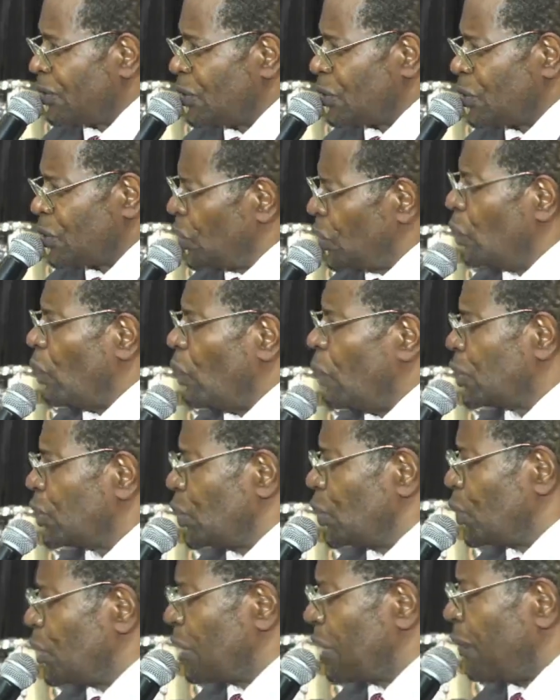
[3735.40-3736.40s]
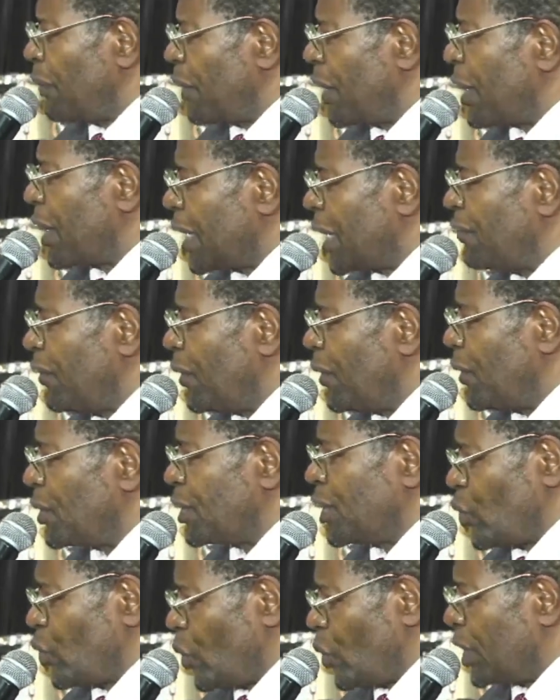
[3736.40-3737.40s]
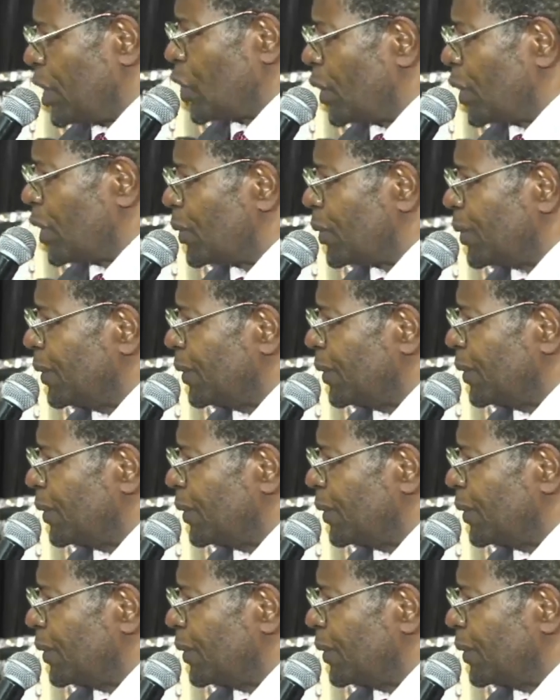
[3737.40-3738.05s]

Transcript: Do you want to do something great for God in 2022?